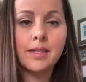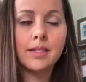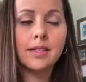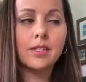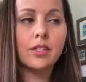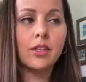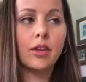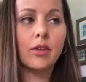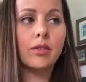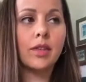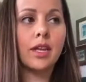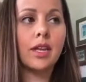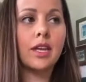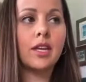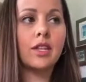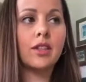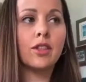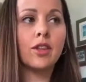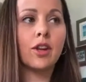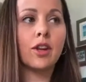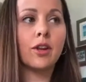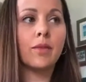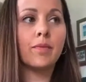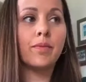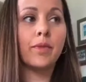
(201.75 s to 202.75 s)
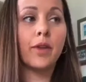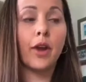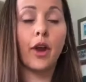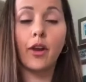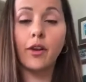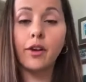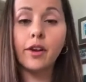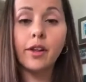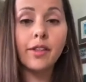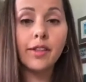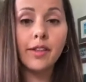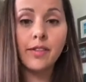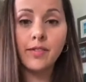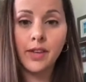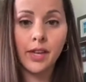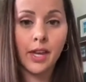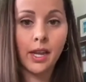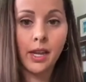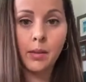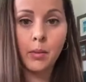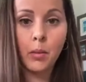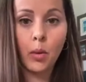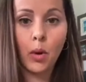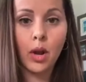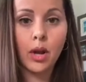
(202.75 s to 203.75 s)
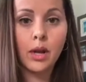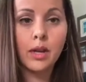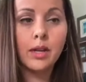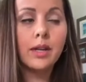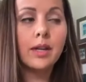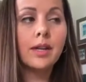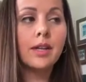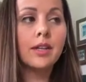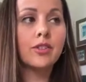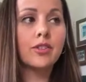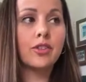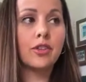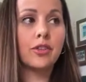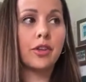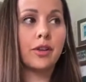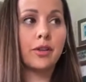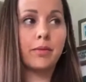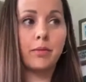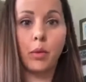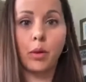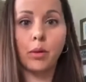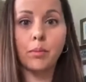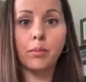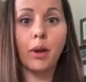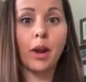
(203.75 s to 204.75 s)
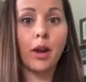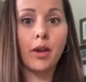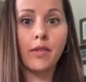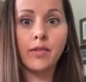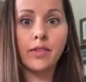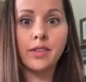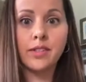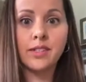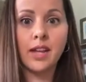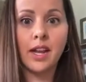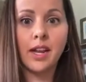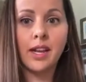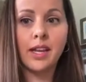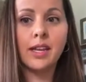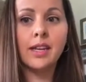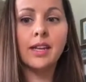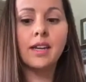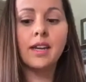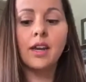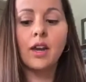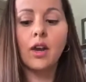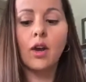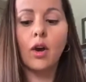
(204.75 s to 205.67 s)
So they either aren't living anymore, so they weren't part of the study,